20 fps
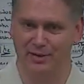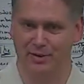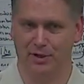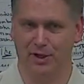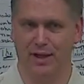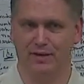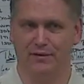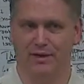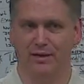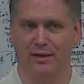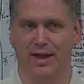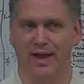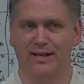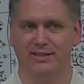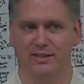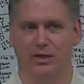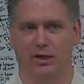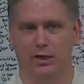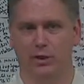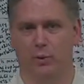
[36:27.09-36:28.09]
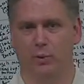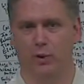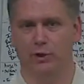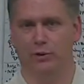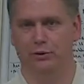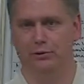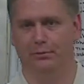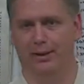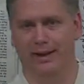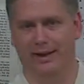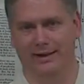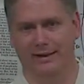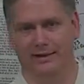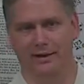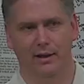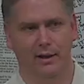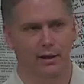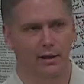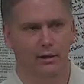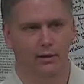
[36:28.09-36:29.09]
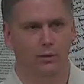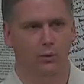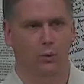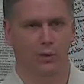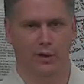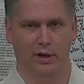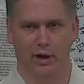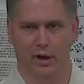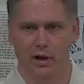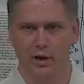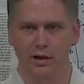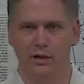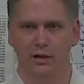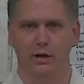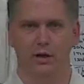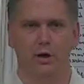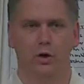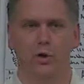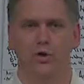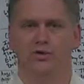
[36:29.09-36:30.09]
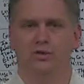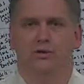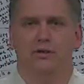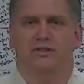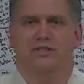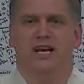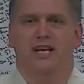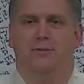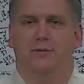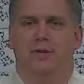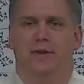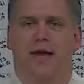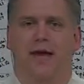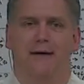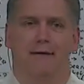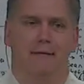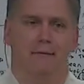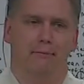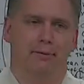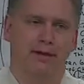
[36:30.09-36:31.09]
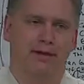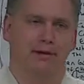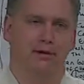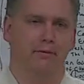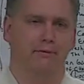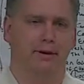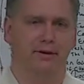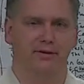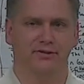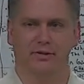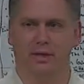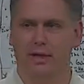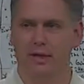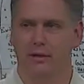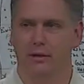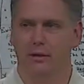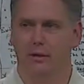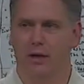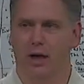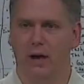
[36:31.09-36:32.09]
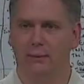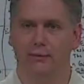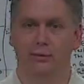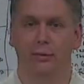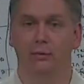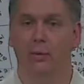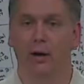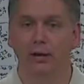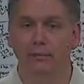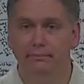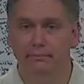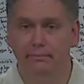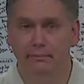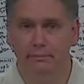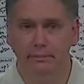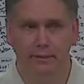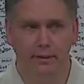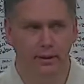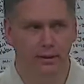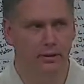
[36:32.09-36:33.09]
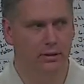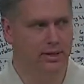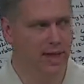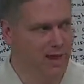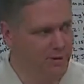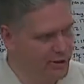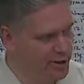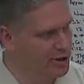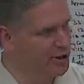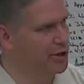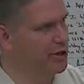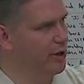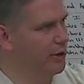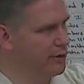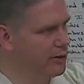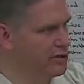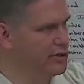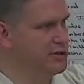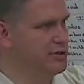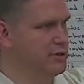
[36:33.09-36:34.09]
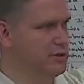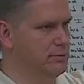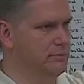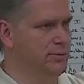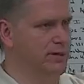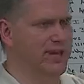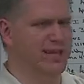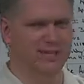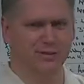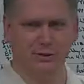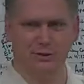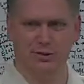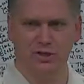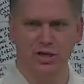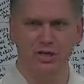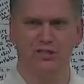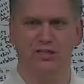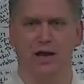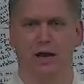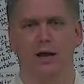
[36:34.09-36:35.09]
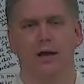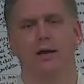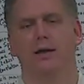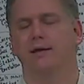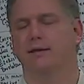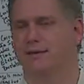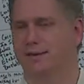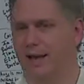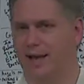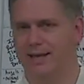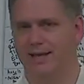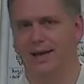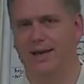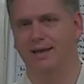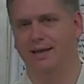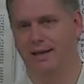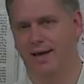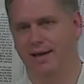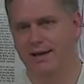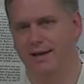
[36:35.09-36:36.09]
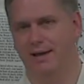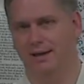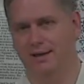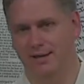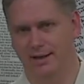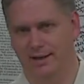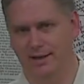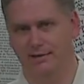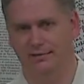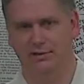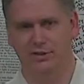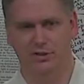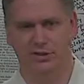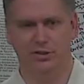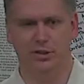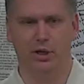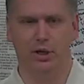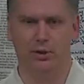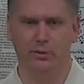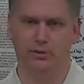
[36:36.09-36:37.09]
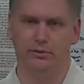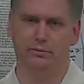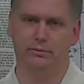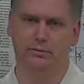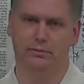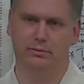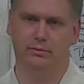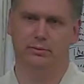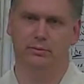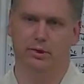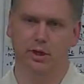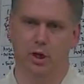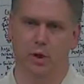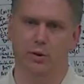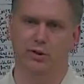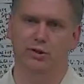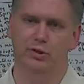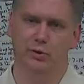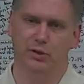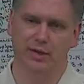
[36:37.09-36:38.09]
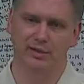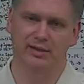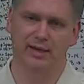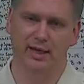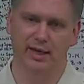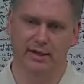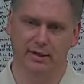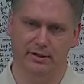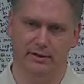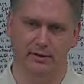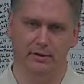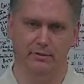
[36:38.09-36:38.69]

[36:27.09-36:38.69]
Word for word: We're going to have a class on the one new man. We are? Who's going to teach me that? Peter. Peter's like, I'm doing what? Yeah, you're going to go to, but he's a Gentile. Yeah, yeah, yeah, yeah, yeah. Just go. Go and do what I tell you to do.